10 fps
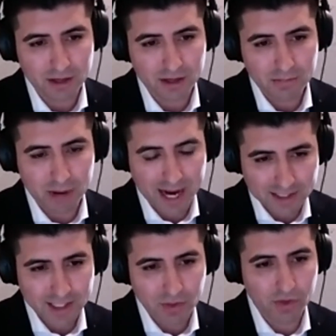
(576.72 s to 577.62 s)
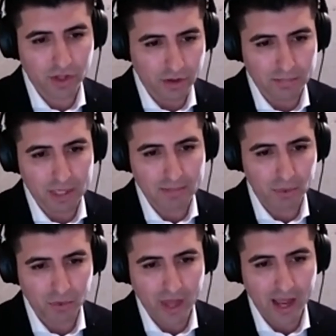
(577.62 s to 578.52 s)
practicing with other
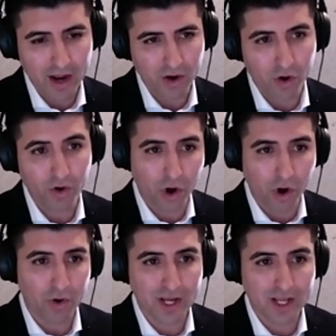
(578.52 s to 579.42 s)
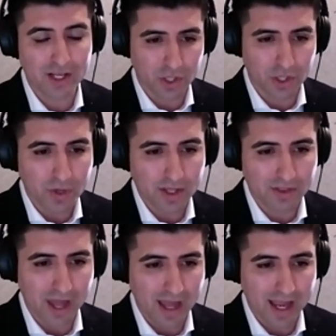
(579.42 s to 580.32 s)
people that are already doing
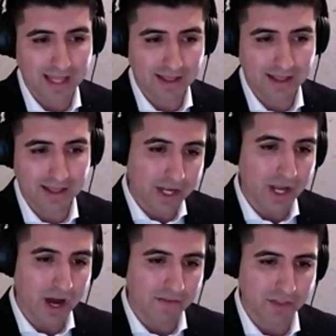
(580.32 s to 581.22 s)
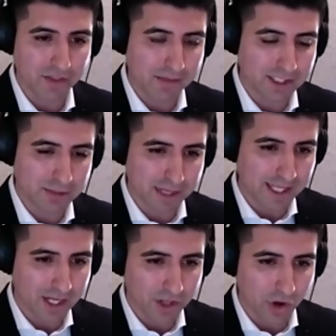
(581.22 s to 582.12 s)
that and learning off of them and
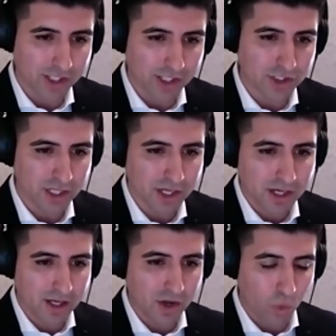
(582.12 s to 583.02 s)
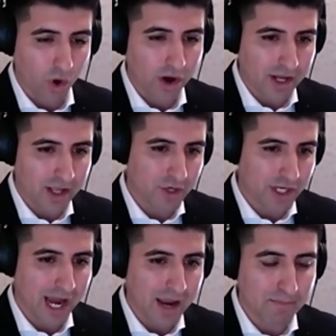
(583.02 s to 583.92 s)
spending a large quantity of your
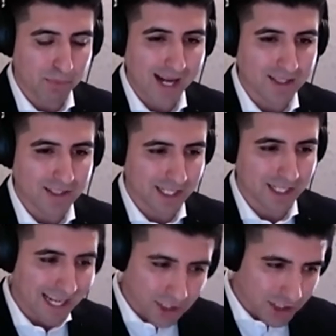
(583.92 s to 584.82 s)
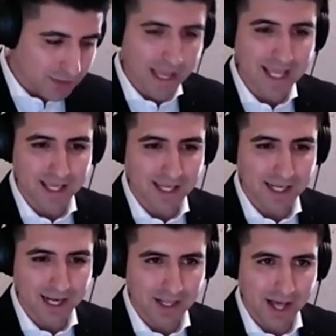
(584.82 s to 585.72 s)
time practicing not just making
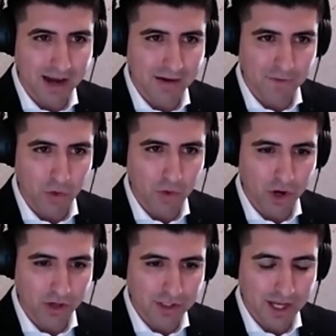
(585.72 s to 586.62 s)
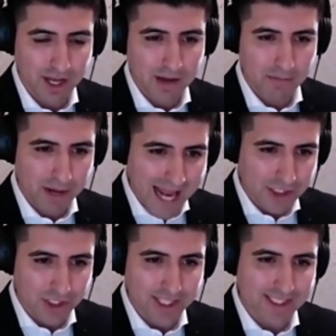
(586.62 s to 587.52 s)
a lot of phone calls but
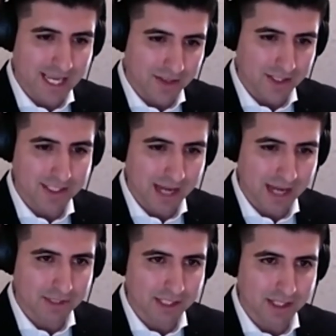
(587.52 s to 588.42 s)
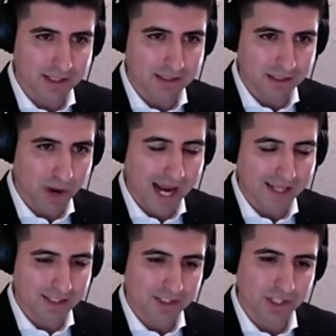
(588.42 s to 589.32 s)
actually taking the time to to
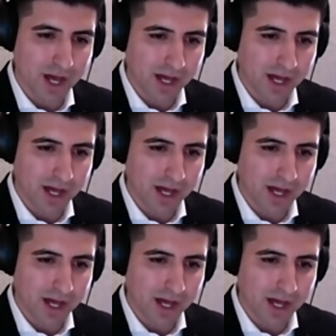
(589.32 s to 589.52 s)
practice a lot